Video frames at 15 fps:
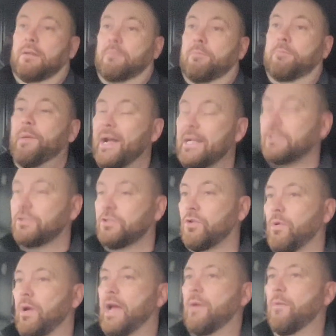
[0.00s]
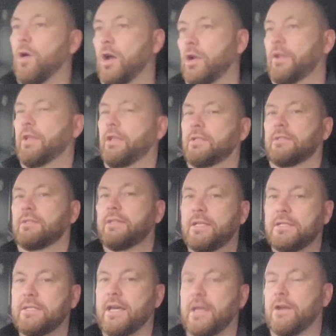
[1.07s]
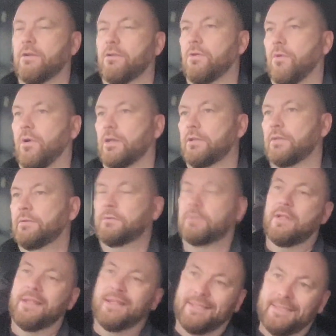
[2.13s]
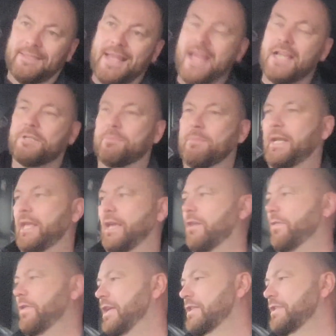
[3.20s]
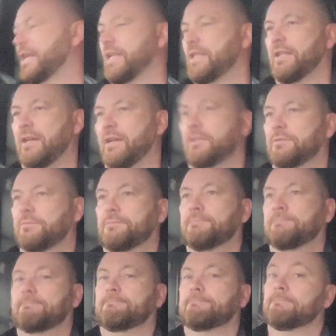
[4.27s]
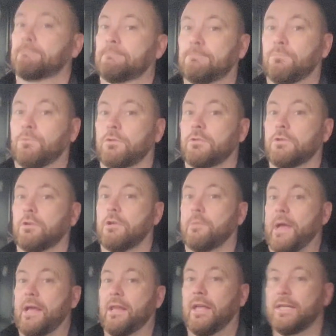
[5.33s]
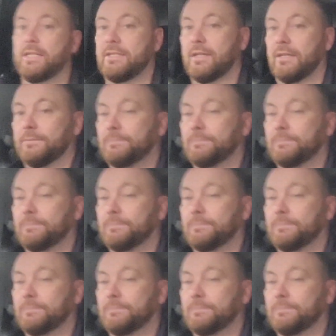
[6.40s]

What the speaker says: Back to square one. Need to get another one. Next Mini on the agenda, we'll talk about later.